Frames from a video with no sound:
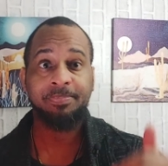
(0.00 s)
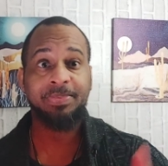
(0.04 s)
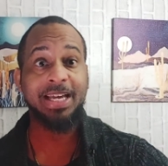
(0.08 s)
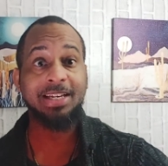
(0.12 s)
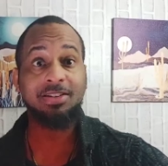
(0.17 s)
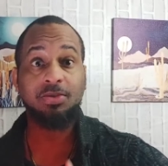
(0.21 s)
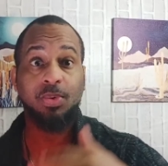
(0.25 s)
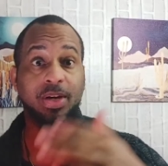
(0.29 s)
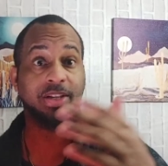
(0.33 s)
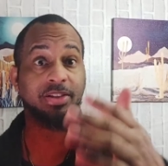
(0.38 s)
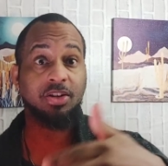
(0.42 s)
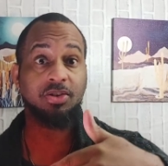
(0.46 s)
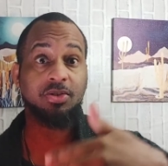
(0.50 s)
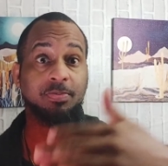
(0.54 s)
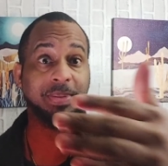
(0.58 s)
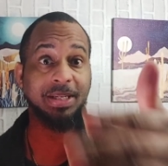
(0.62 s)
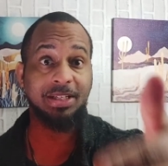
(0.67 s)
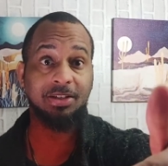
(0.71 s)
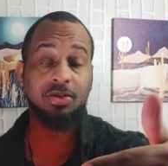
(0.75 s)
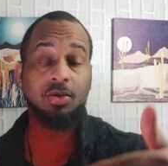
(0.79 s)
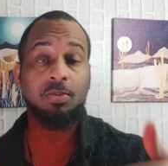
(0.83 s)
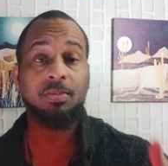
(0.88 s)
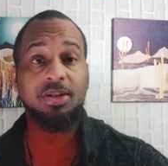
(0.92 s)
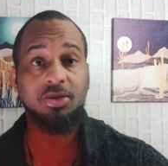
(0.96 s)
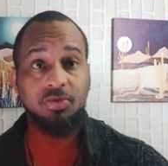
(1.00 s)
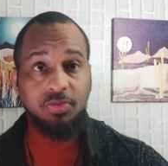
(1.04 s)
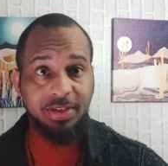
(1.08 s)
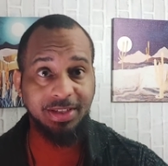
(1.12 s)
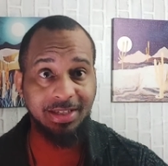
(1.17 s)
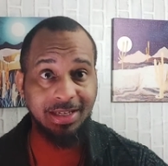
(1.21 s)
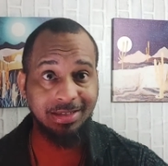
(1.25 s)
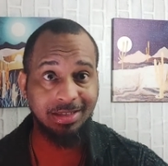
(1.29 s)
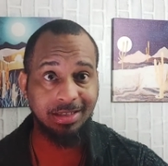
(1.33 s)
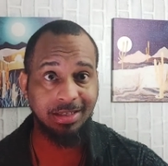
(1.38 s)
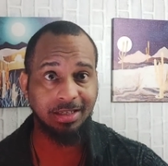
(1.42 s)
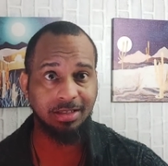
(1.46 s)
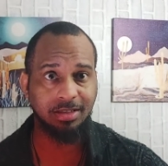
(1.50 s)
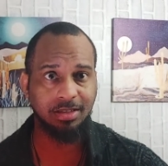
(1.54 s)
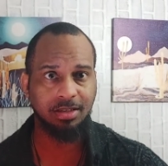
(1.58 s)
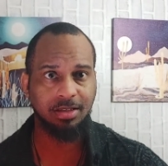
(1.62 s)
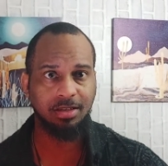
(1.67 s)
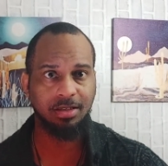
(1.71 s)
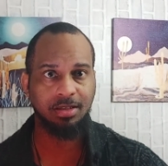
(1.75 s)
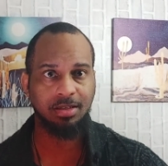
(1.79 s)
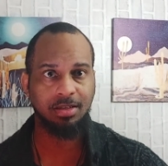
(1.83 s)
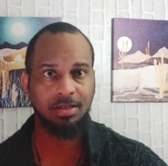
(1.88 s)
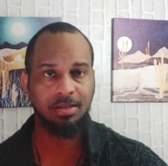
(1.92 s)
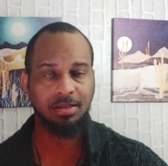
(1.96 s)
That's why there's been so much
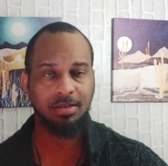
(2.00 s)
resistance.